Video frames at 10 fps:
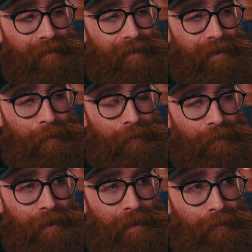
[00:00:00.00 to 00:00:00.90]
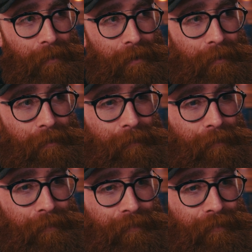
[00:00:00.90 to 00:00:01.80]
yeah, it'd be funny as well.
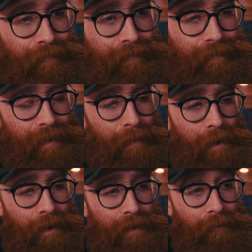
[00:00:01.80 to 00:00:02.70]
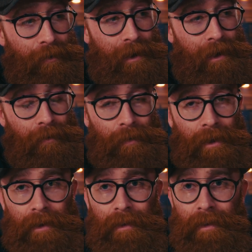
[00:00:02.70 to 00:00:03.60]
But they've just
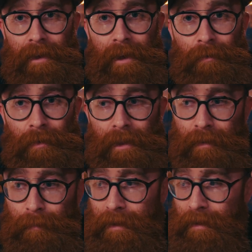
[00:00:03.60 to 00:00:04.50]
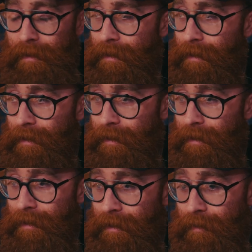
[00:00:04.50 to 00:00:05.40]
cancelled last minute,
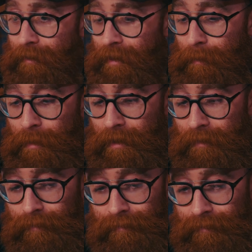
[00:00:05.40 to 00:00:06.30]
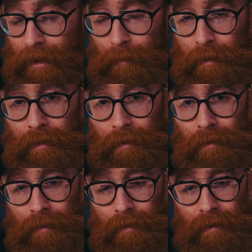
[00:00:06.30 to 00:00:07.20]
literally about an hour
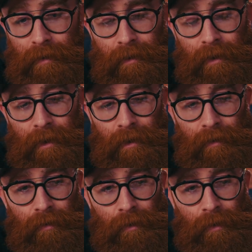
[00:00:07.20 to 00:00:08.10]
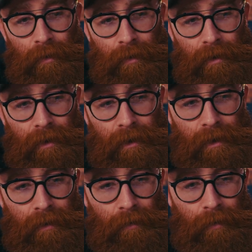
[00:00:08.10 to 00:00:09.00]
ago. So
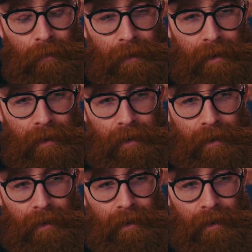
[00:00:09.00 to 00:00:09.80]
yeah, I don't know what to.